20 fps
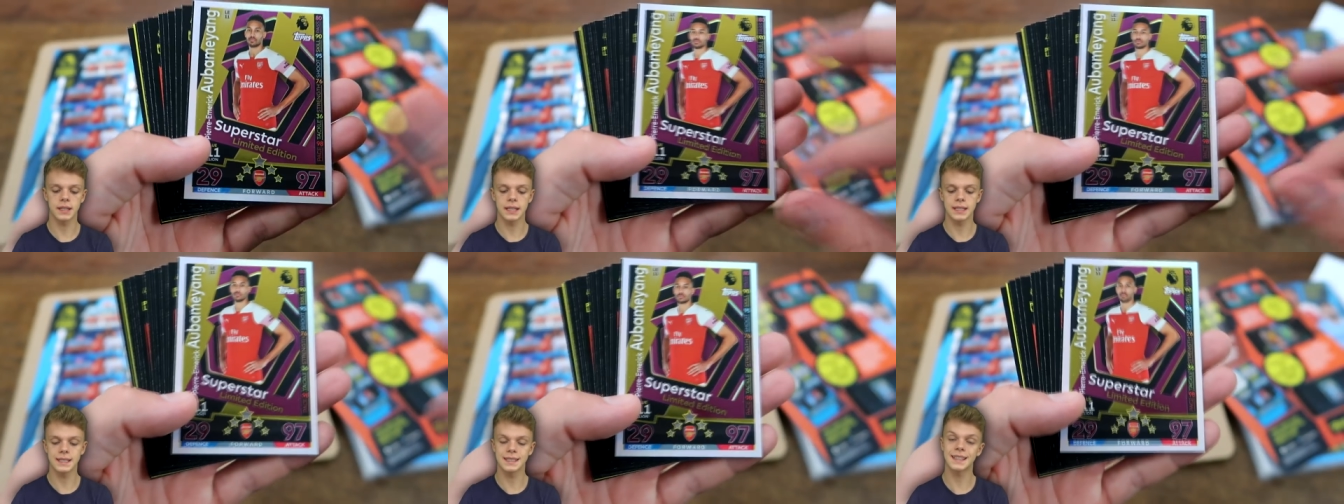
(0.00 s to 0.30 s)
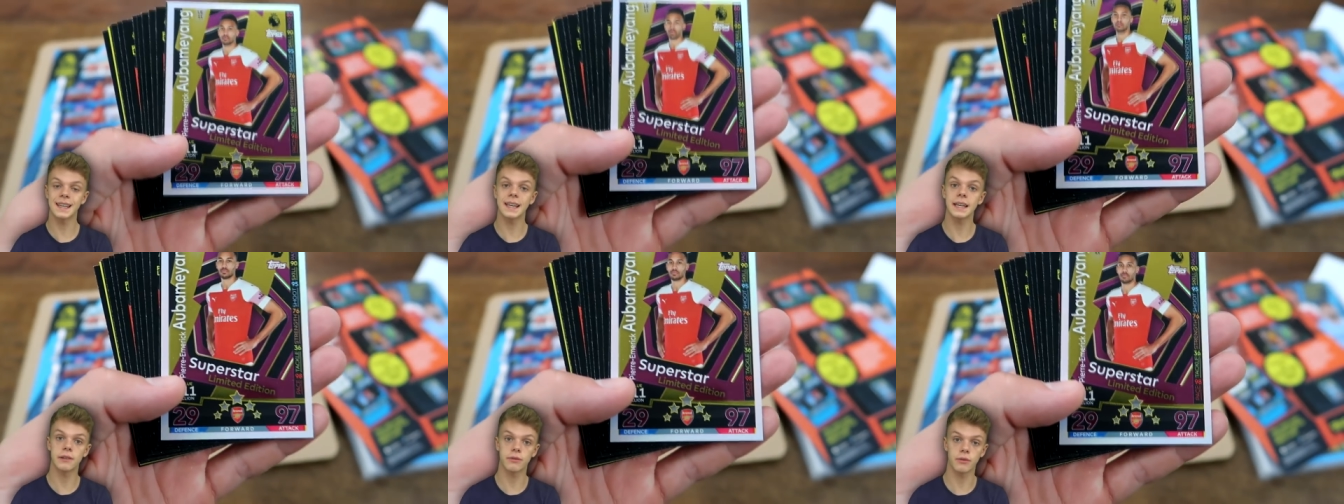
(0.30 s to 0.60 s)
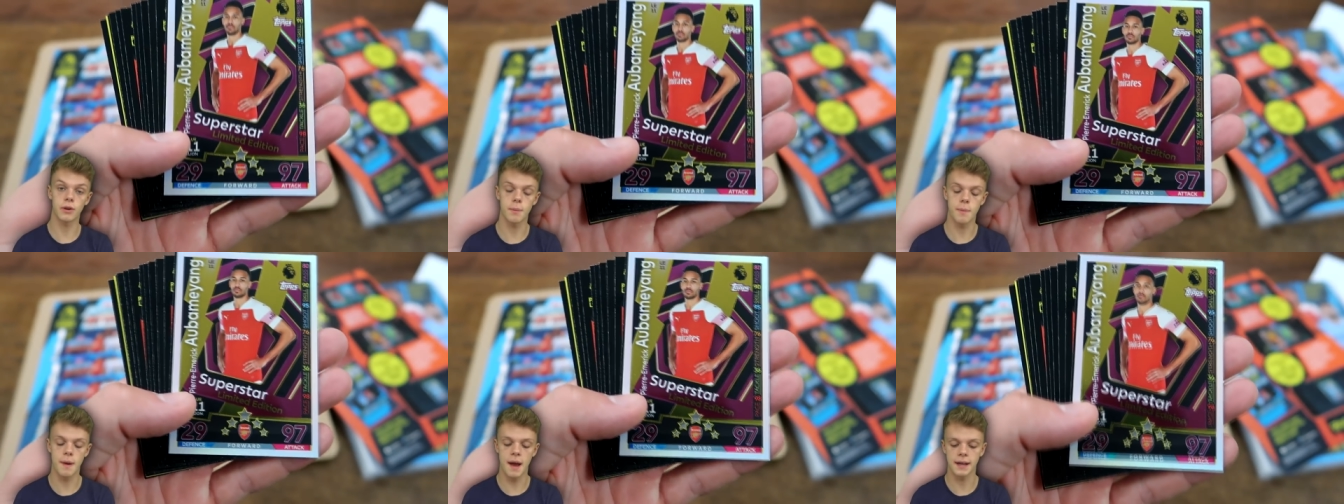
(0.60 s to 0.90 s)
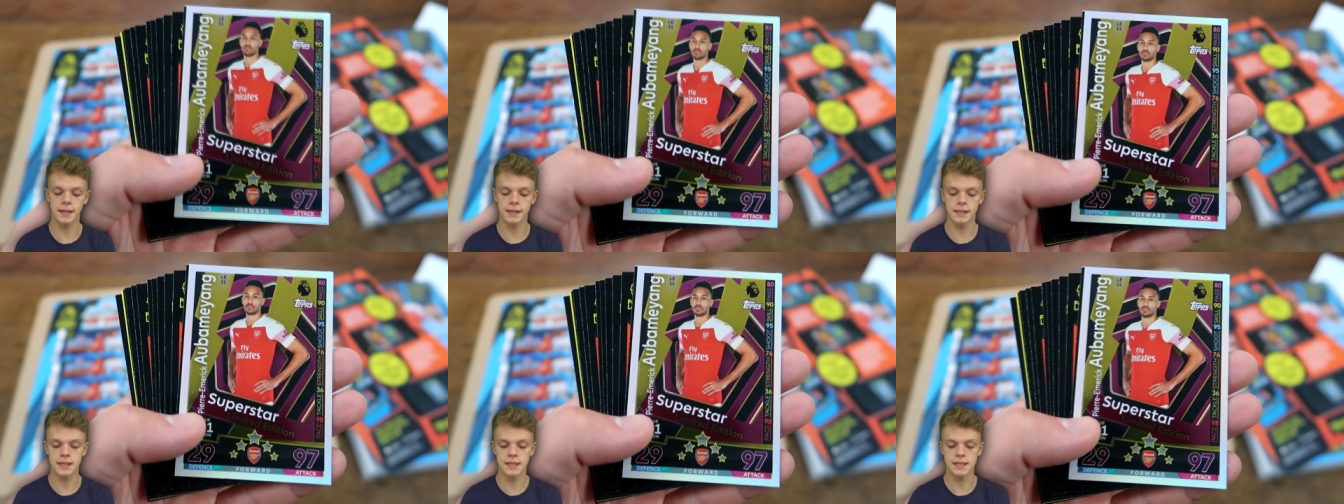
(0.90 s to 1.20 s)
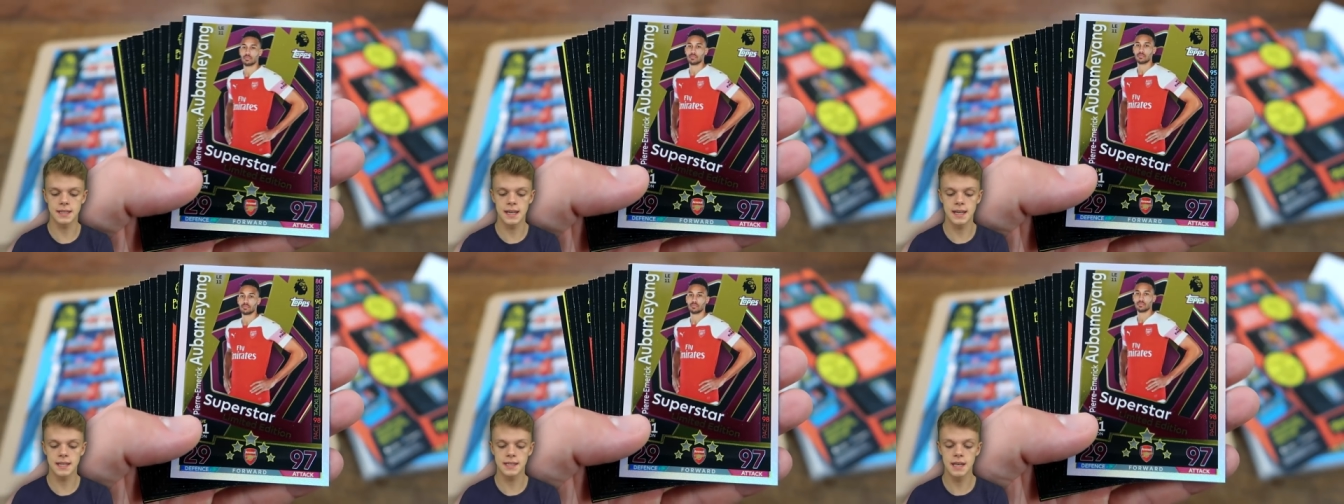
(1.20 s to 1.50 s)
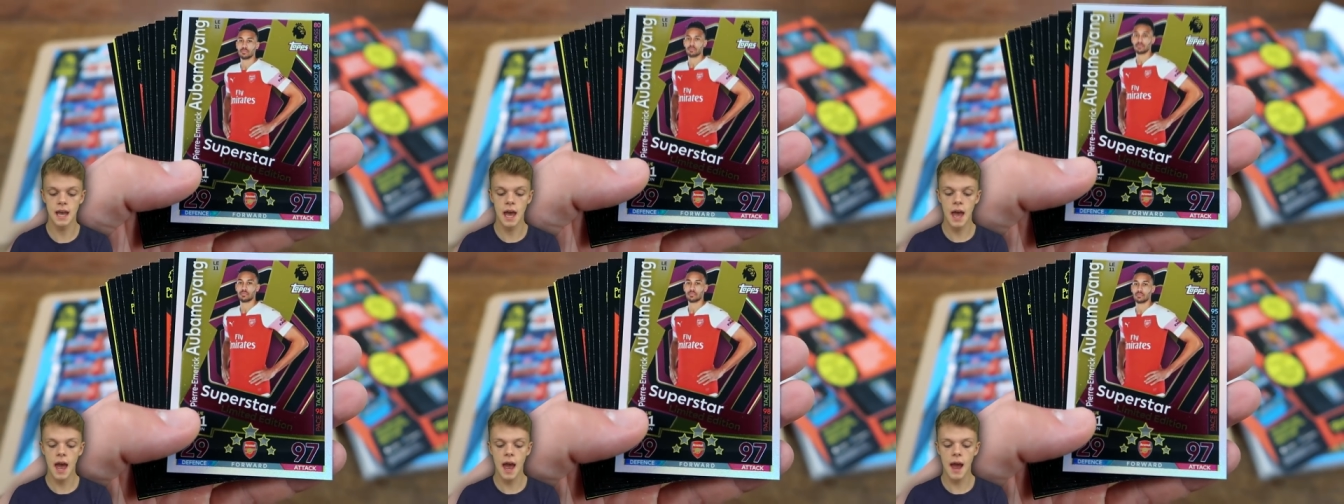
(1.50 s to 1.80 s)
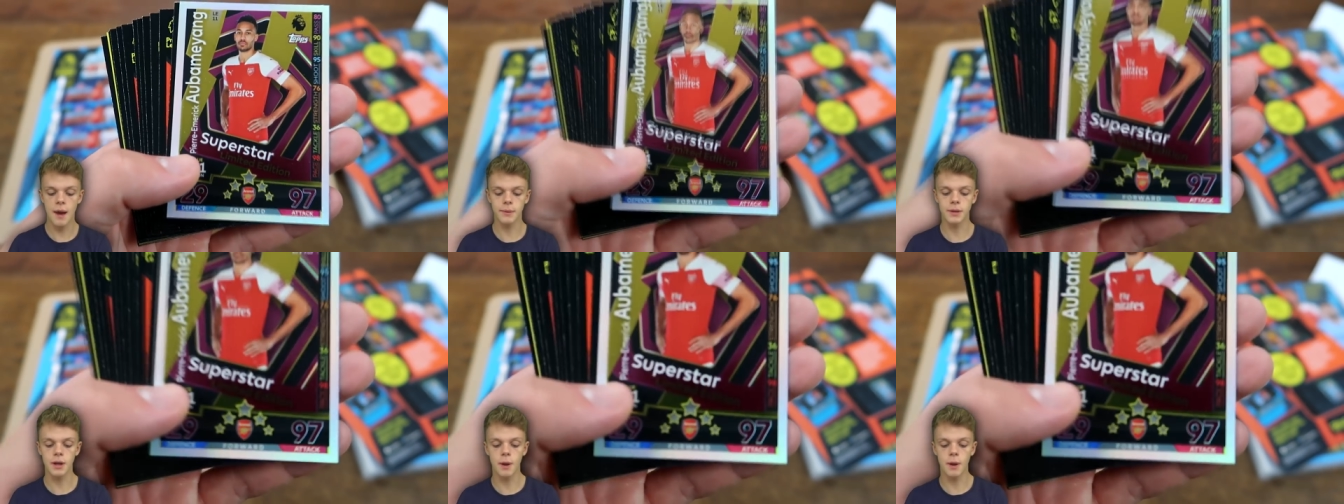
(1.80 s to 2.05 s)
the see-through packet this is, uh, we've